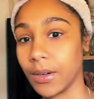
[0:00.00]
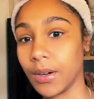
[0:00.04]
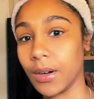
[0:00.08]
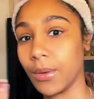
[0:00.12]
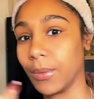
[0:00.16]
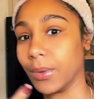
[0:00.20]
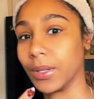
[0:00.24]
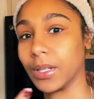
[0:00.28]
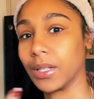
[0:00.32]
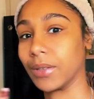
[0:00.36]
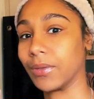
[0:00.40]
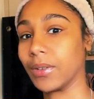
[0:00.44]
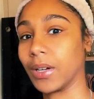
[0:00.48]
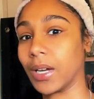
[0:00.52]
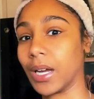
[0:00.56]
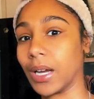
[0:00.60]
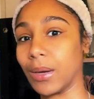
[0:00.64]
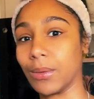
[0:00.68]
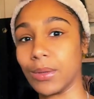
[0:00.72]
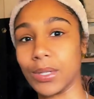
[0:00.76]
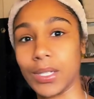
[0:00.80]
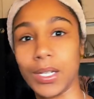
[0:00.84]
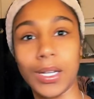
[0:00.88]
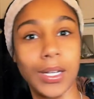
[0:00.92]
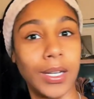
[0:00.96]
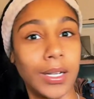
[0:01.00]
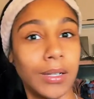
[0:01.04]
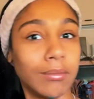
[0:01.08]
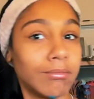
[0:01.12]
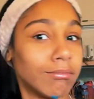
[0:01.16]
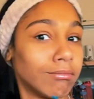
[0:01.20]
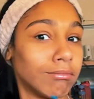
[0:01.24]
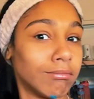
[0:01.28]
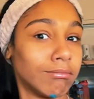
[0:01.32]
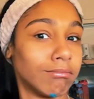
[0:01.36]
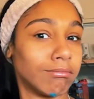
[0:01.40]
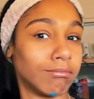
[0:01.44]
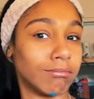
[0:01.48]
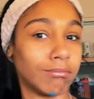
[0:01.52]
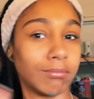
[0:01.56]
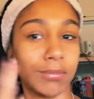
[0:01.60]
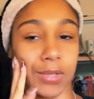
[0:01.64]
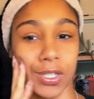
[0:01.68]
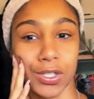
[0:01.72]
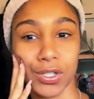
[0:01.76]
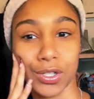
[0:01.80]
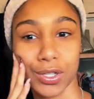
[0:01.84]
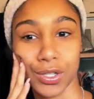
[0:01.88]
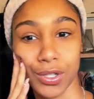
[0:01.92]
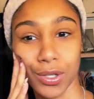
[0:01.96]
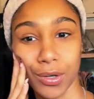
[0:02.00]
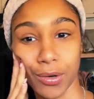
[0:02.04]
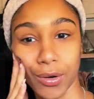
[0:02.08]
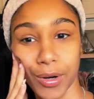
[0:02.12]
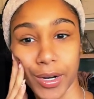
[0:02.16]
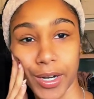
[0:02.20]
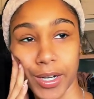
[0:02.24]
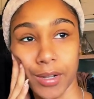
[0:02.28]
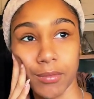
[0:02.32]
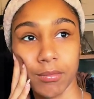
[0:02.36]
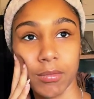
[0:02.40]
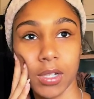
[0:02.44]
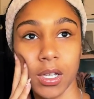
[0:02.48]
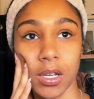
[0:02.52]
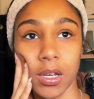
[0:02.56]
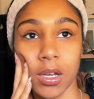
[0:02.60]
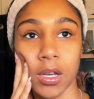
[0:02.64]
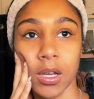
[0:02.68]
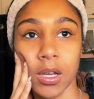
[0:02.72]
don't know what the fuck I was saying. It's just so great.